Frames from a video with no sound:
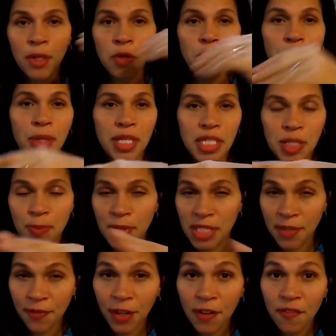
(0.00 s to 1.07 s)
It would be a
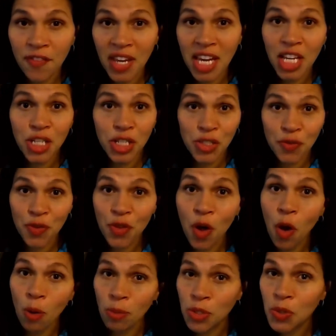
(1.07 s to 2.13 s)
specific fee just for
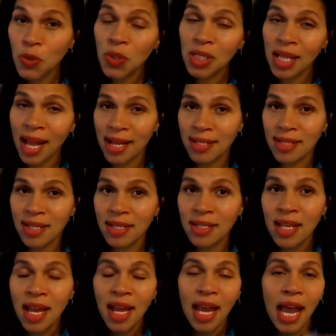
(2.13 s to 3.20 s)
the homeschool
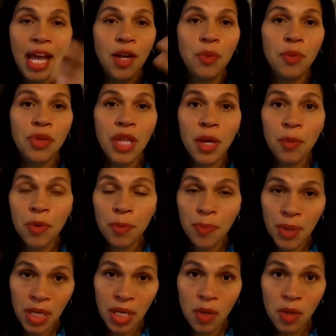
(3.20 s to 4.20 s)
classes, and they would